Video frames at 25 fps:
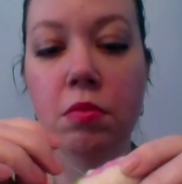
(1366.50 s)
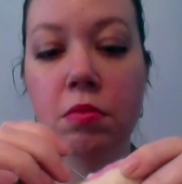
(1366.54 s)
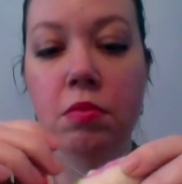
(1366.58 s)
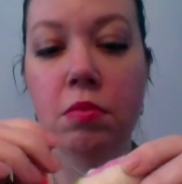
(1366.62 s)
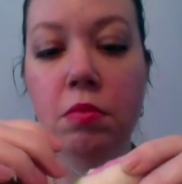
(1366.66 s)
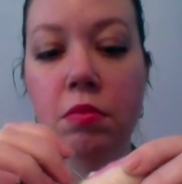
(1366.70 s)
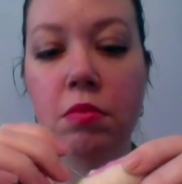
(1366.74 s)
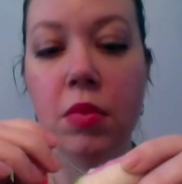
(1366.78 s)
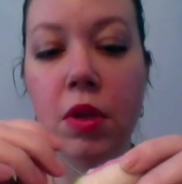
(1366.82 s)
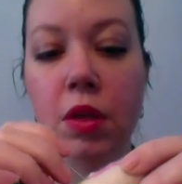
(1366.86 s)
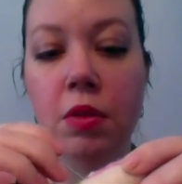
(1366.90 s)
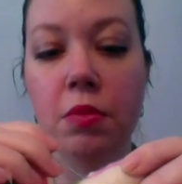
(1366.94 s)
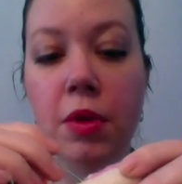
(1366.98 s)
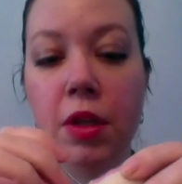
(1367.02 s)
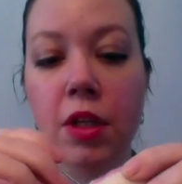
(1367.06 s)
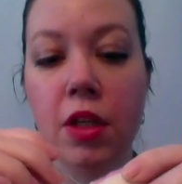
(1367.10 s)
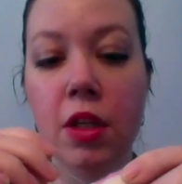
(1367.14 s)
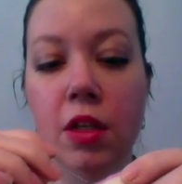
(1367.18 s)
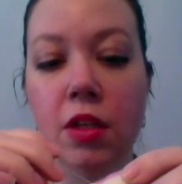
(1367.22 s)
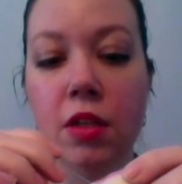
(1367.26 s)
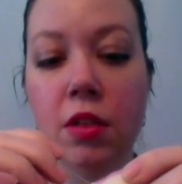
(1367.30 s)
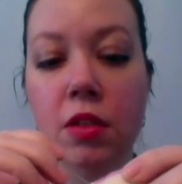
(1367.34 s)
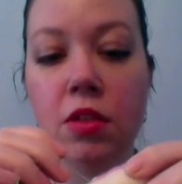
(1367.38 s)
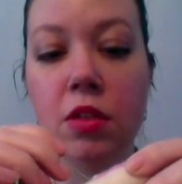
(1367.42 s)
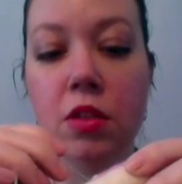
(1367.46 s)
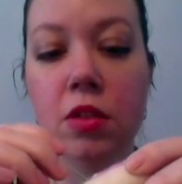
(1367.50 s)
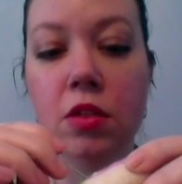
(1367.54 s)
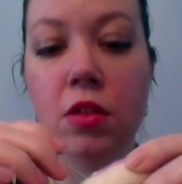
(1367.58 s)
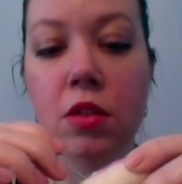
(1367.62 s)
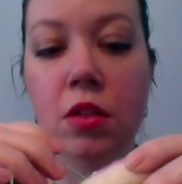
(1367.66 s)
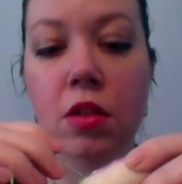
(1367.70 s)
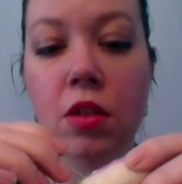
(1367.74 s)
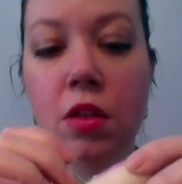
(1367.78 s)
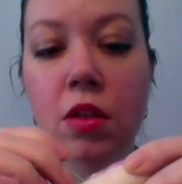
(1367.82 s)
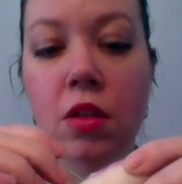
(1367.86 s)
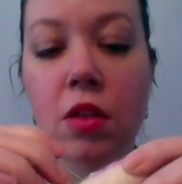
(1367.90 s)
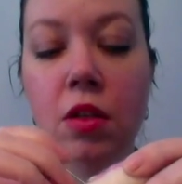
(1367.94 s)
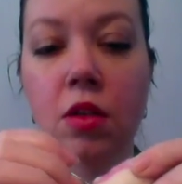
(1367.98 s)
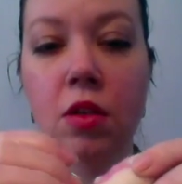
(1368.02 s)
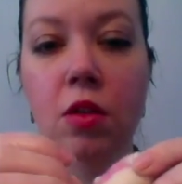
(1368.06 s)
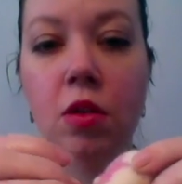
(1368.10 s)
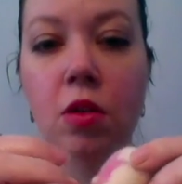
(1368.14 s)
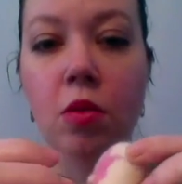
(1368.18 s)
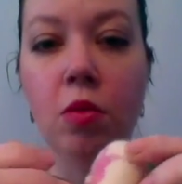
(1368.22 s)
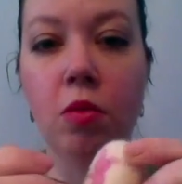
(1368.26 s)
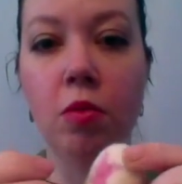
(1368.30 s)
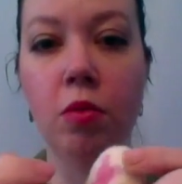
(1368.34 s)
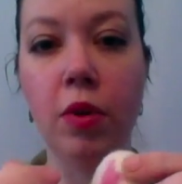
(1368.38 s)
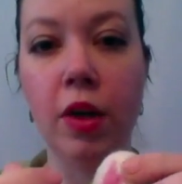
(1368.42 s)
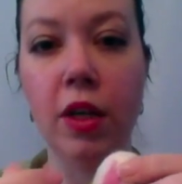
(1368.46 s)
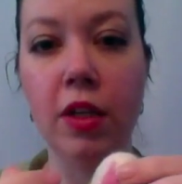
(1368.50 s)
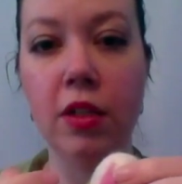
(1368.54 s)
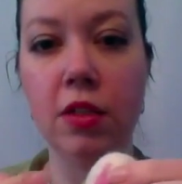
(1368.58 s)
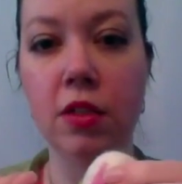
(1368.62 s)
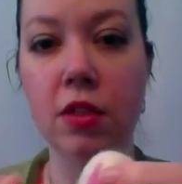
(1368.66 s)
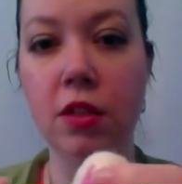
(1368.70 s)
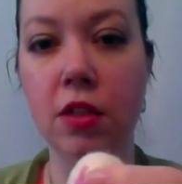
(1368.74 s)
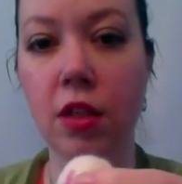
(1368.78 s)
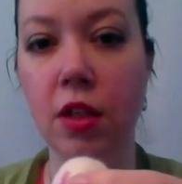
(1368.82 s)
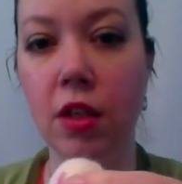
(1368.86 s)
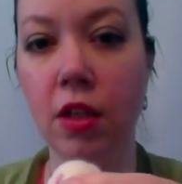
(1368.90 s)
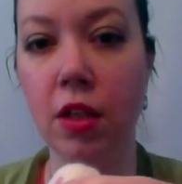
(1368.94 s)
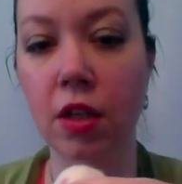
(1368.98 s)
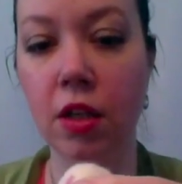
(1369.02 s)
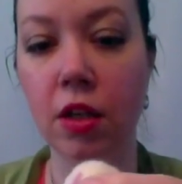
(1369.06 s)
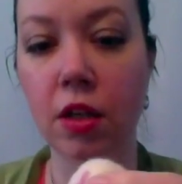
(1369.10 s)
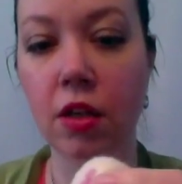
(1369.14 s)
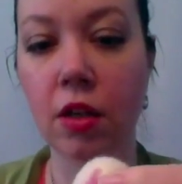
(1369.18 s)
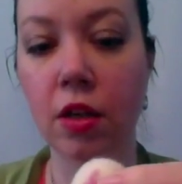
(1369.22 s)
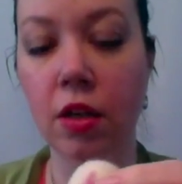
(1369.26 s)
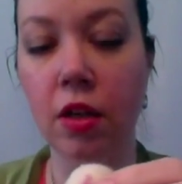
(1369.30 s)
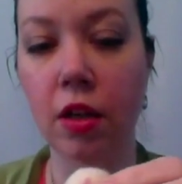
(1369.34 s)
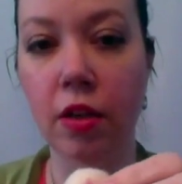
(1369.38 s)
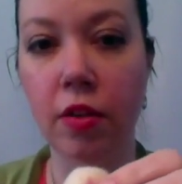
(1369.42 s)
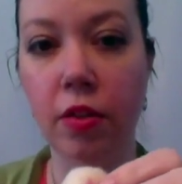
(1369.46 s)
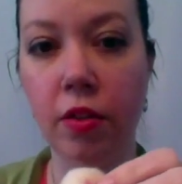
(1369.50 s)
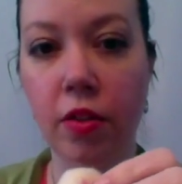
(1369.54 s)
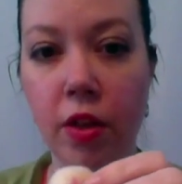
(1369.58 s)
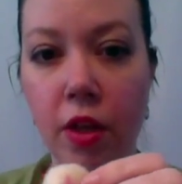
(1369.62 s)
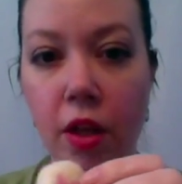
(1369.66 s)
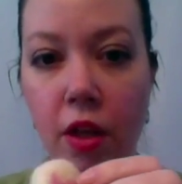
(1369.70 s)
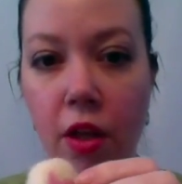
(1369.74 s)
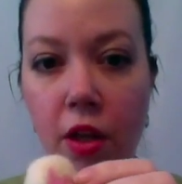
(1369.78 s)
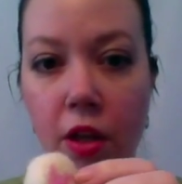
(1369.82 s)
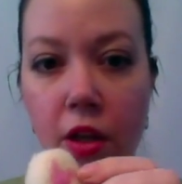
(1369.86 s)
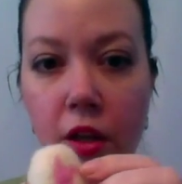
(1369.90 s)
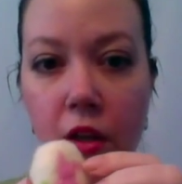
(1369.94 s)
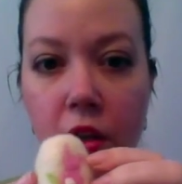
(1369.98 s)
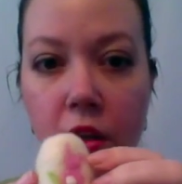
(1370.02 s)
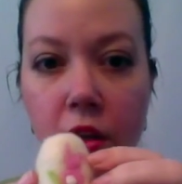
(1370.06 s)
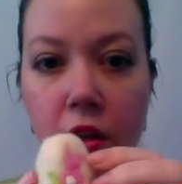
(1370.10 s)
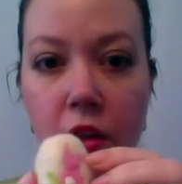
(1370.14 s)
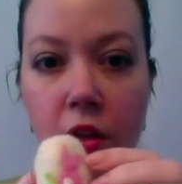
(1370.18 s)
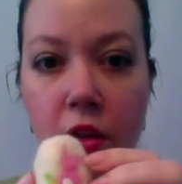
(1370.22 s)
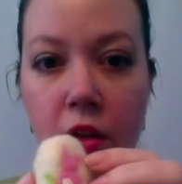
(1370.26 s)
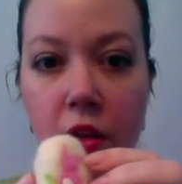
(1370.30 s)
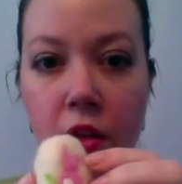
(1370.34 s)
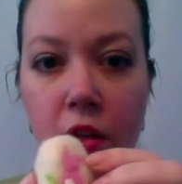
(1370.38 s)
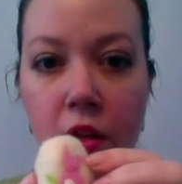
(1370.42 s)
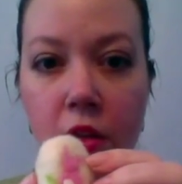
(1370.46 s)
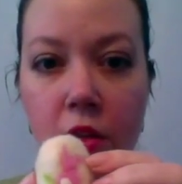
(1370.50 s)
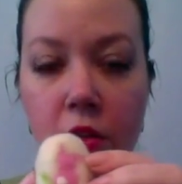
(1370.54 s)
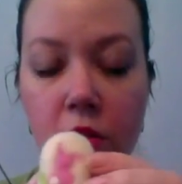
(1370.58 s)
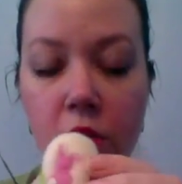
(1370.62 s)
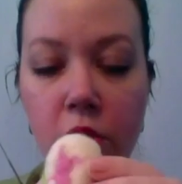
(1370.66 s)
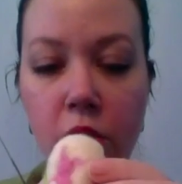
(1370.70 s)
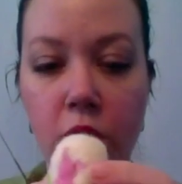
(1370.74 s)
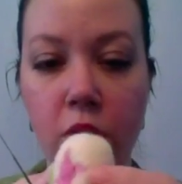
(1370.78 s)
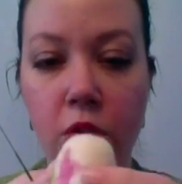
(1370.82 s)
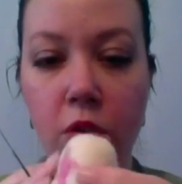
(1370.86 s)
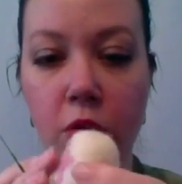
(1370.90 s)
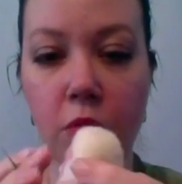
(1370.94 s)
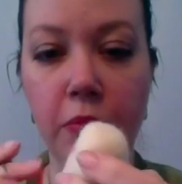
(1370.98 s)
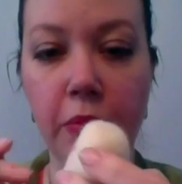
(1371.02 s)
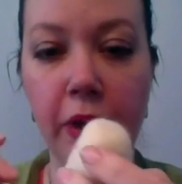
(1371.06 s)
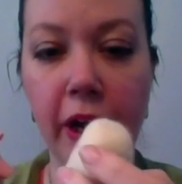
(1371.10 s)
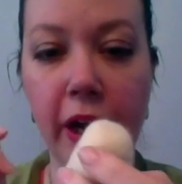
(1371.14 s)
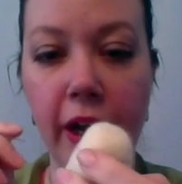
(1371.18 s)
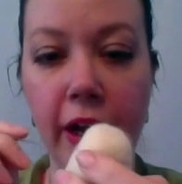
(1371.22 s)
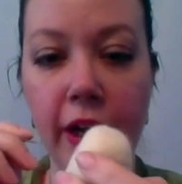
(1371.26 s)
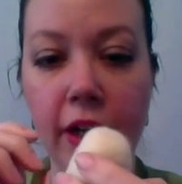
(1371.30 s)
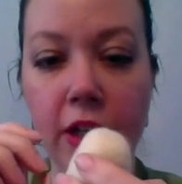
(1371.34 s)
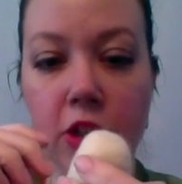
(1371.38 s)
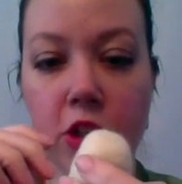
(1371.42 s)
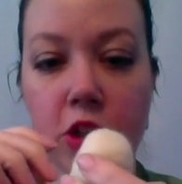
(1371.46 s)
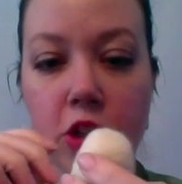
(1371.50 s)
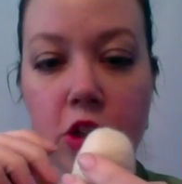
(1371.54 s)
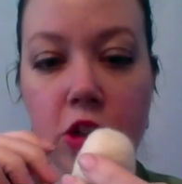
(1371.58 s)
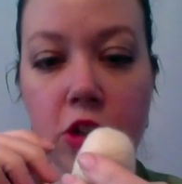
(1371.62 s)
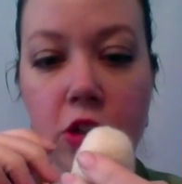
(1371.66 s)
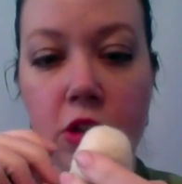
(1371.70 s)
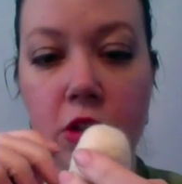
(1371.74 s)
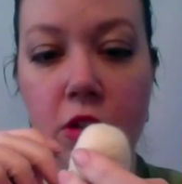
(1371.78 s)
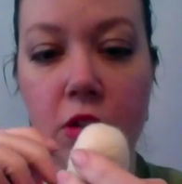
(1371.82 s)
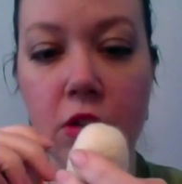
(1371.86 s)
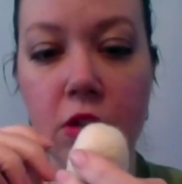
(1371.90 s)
Maybe he's resting in the little patch.